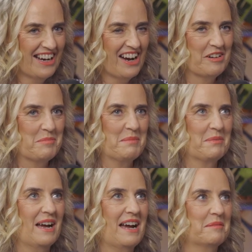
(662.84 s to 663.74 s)
I
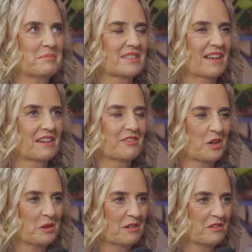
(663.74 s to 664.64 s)
remember seeing a
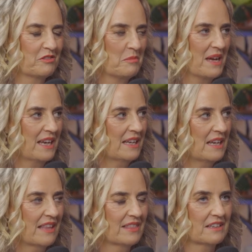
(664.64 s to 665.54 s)
photo of
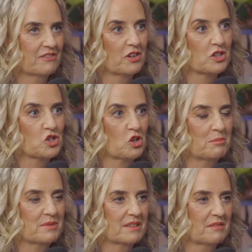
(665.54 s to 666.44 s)
me and they'd
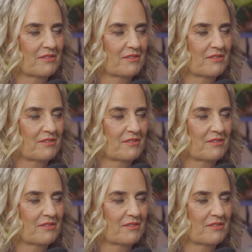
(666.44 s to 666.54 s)
photoshopped,